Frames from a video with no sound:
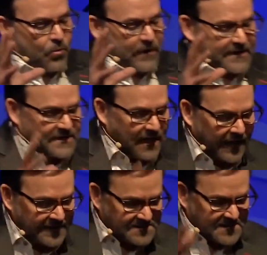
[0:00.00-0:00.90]
what
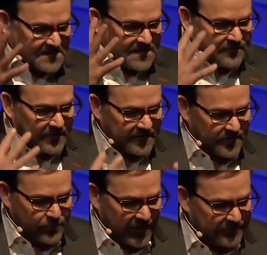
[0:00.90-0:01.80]
God is giving
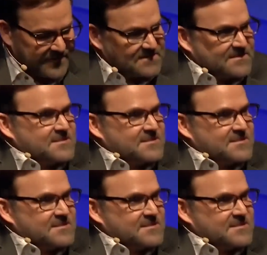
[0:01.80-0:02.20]
the prophets